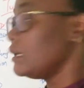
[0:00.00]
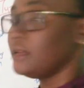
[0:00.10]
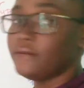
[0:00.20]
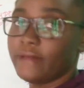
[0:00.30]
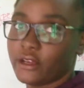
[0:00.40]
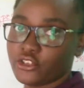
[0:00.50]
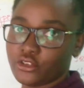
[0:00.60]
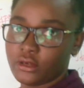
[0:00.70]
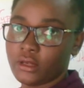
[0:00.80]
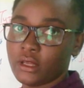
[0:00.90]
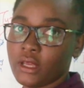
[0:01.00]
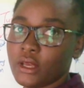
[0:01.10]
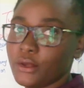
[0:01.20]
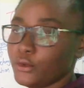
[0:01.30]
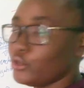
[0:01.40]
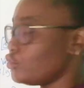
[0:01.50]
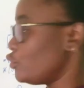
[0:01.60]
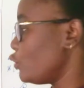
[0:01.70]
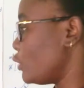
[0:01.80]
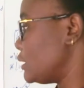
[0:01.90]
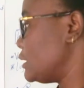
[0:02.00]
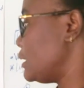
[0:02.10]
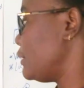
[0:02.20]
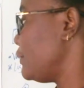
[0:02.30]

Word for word: infection you should not